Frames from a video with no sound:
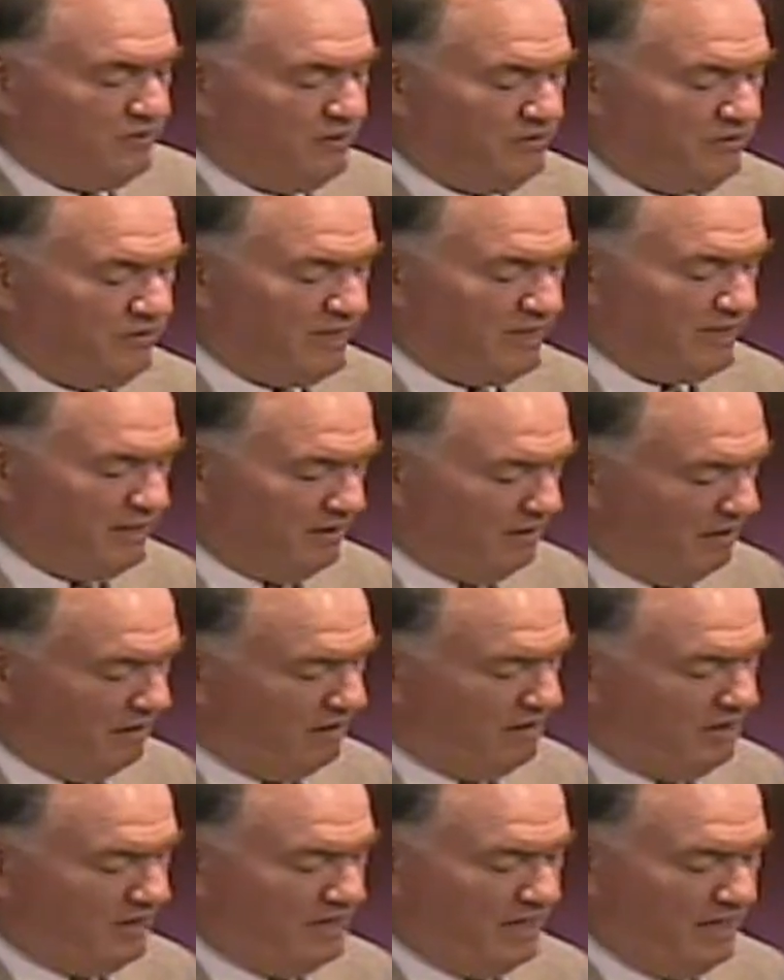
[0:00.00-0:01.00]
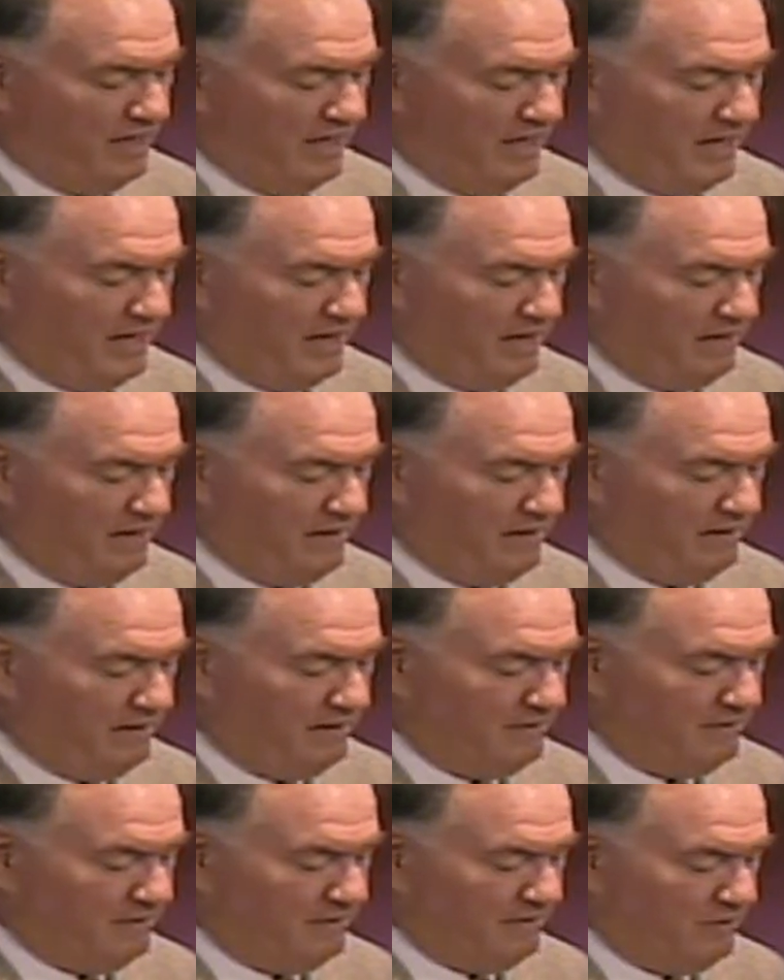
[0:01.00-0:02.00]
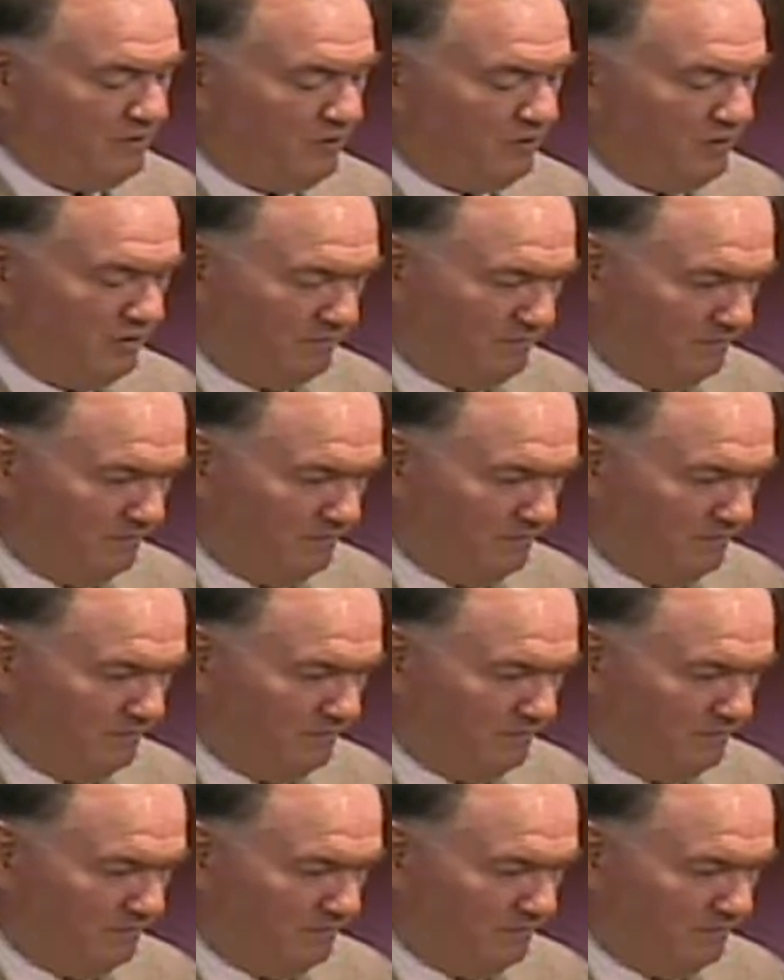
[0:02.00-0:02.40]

that God had, or